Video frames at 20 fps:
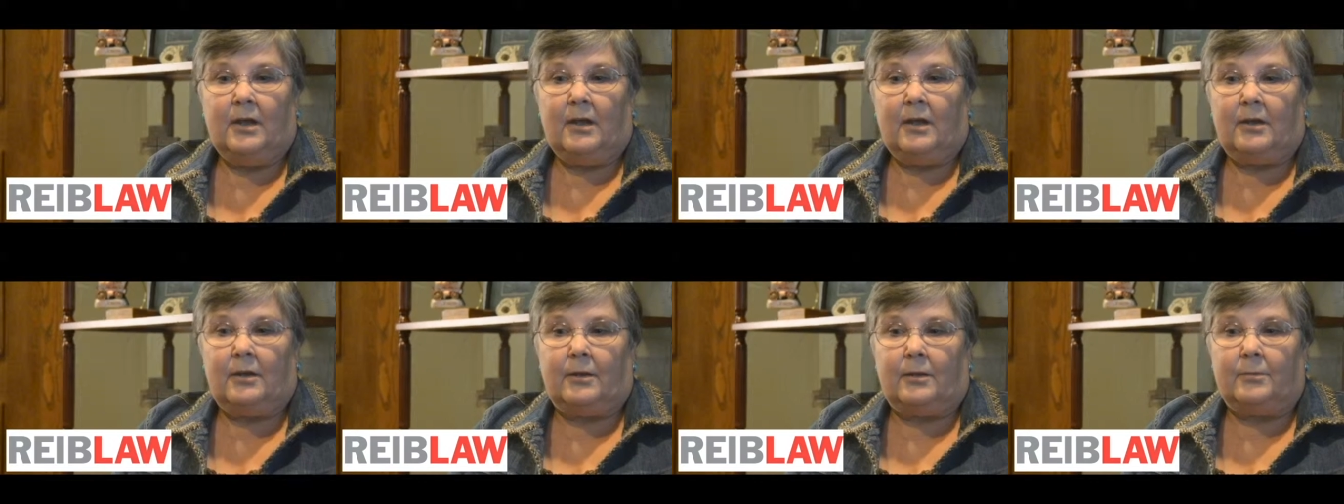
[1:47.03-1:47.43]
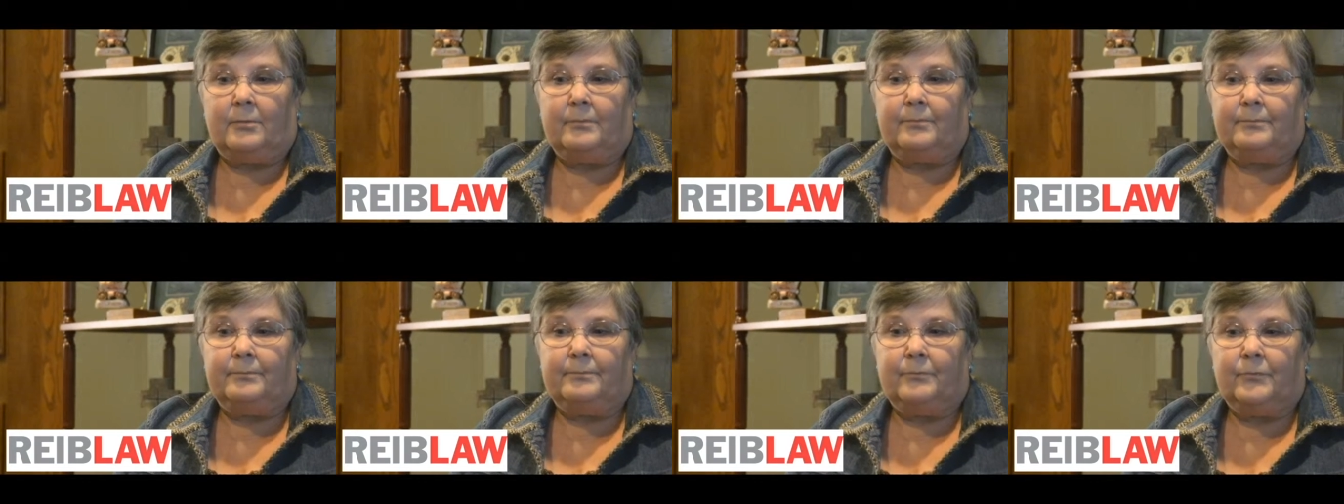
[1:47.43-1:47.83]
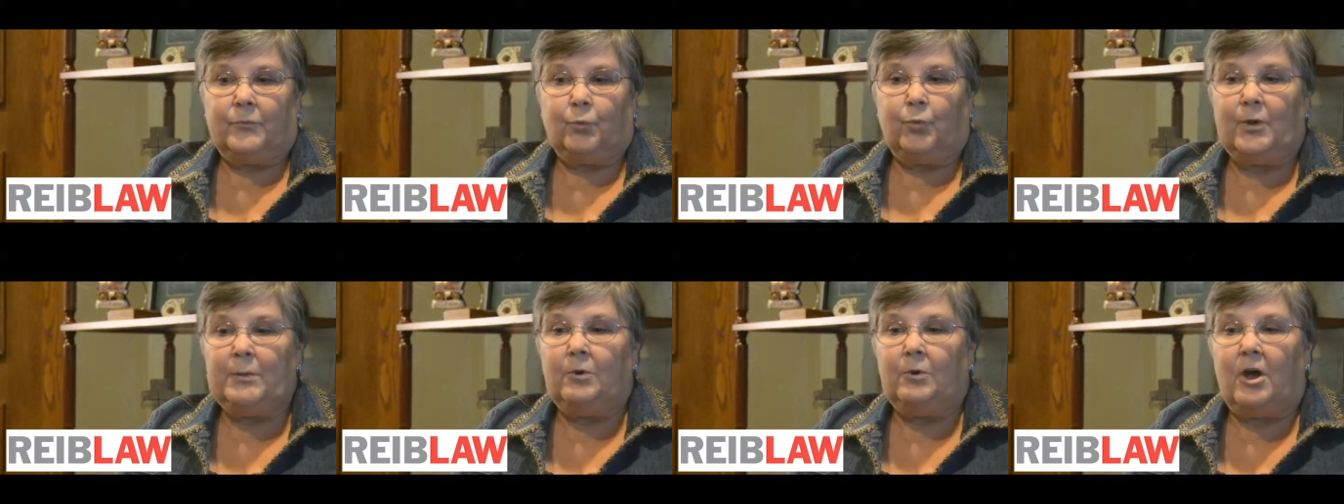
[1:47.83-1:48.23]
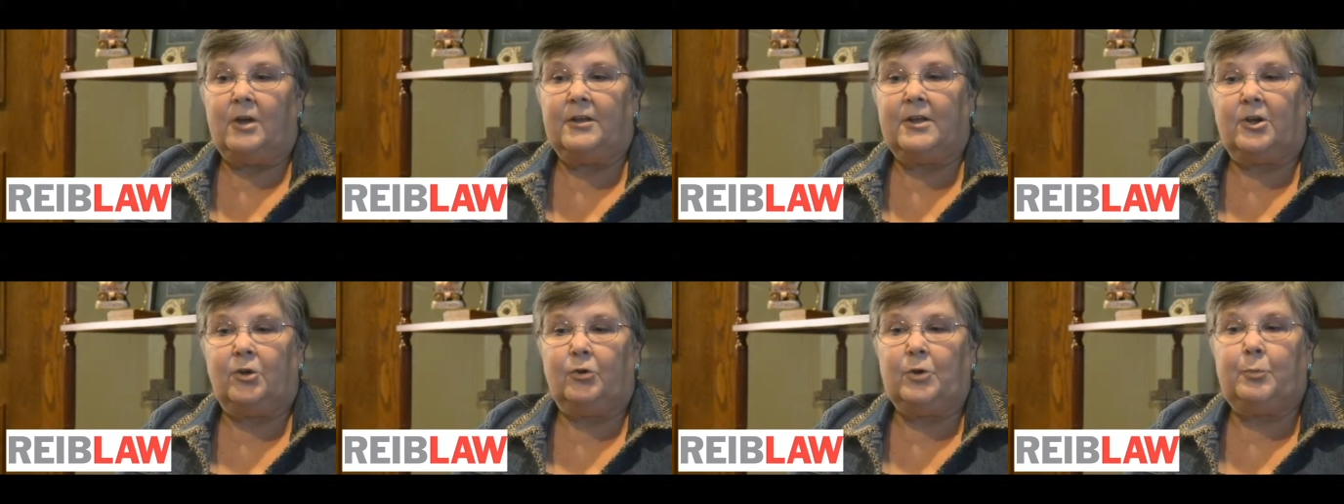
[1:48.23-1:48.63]
Um, Reib Law
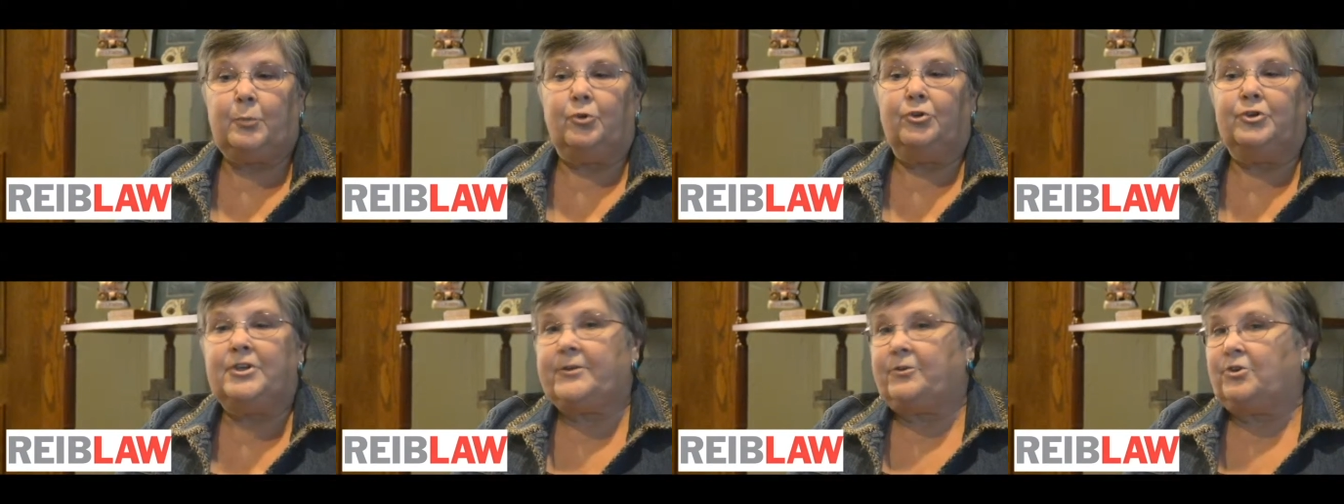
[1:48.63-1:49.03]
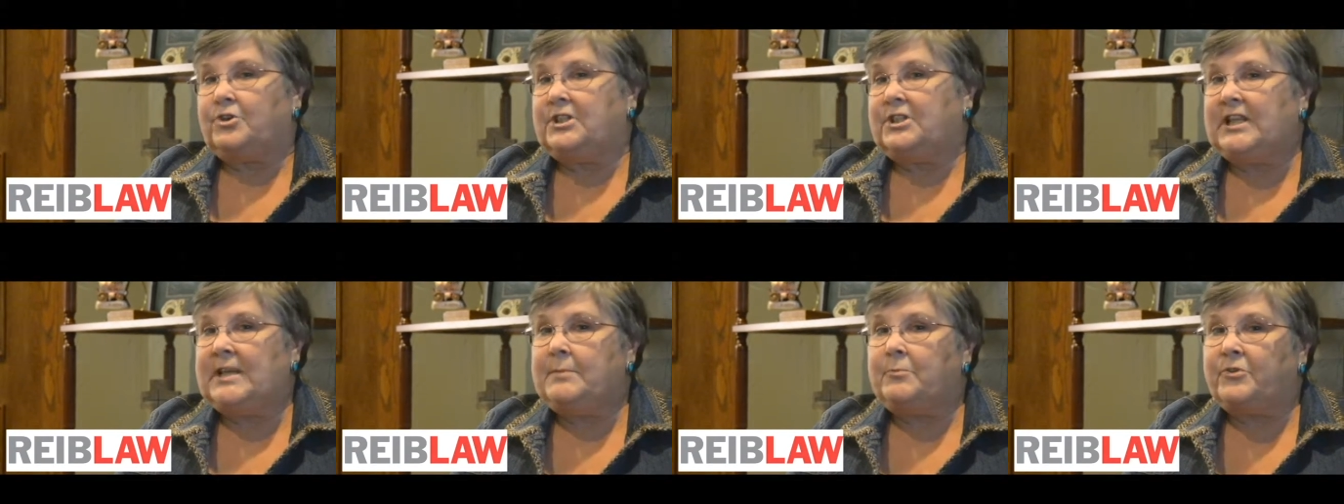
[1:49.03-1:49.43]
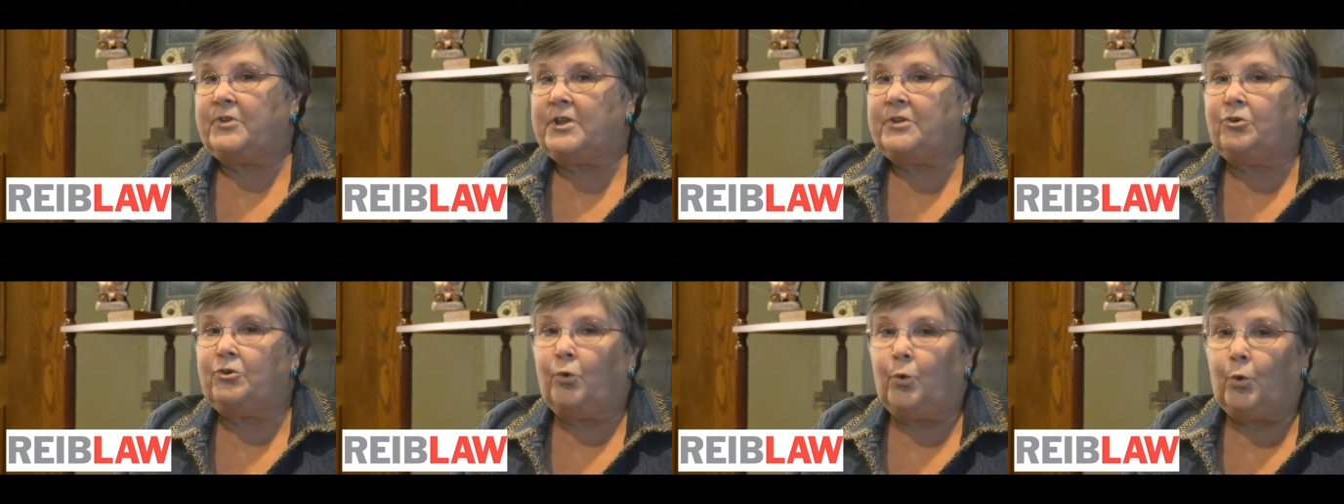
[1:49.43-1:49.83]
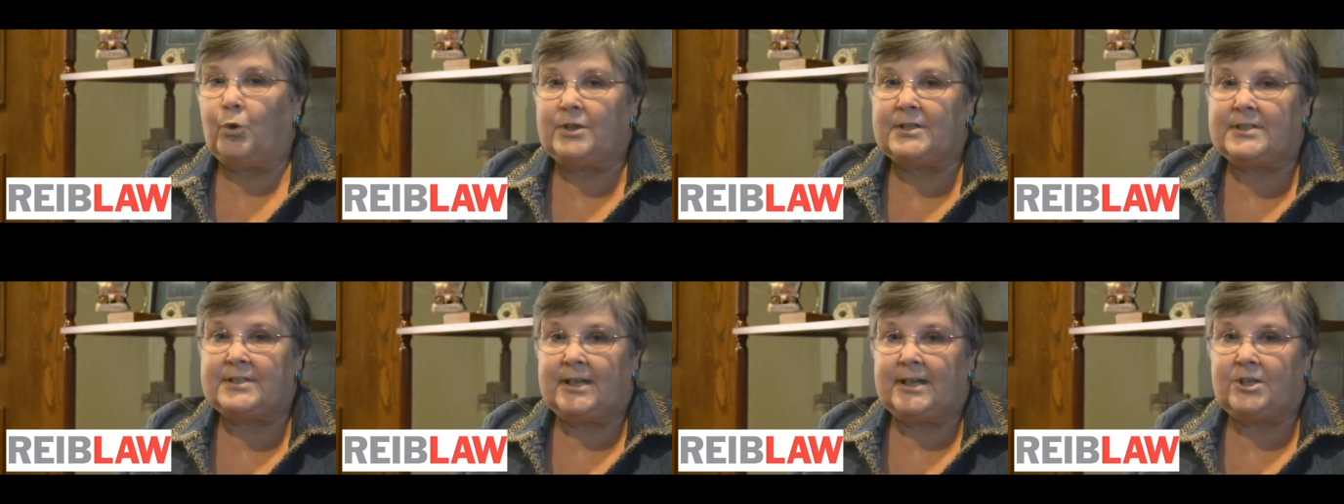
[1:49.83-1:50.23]
not only pulled together a team within their
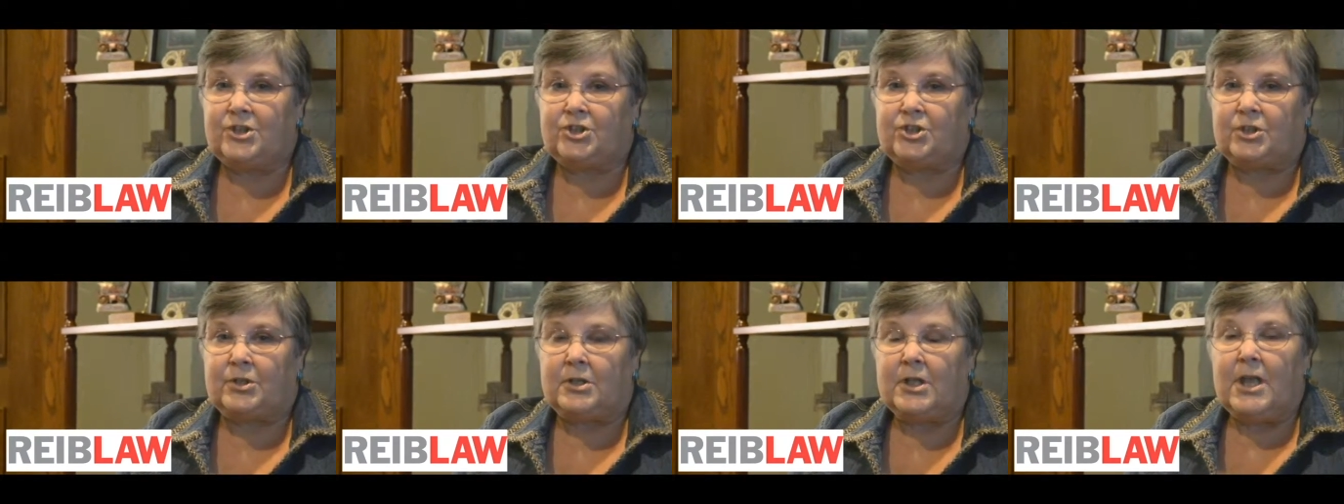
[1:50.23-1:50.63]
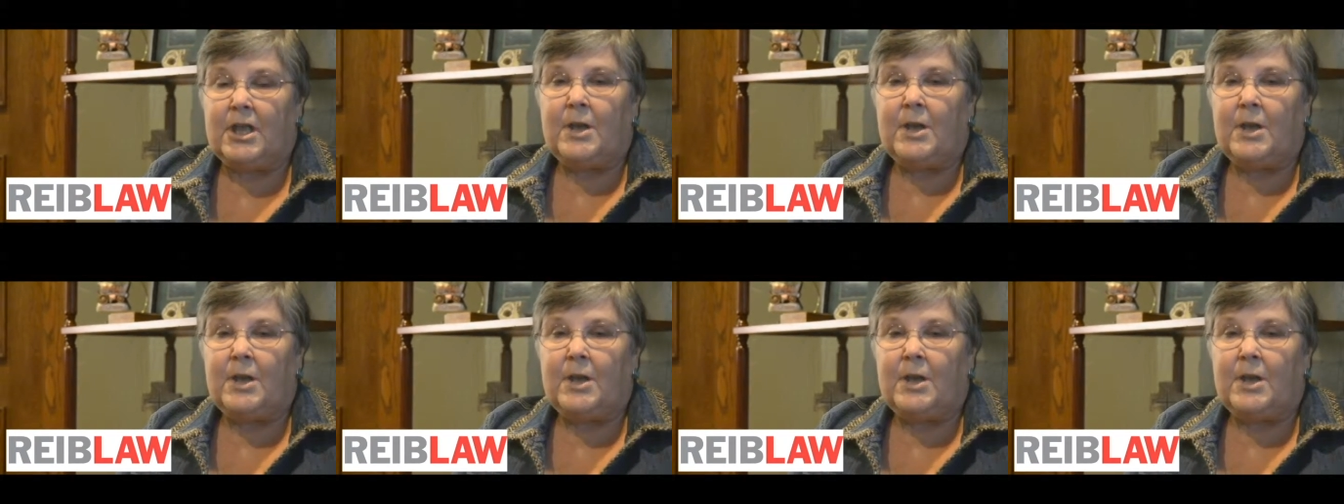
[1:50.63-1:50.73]
organization,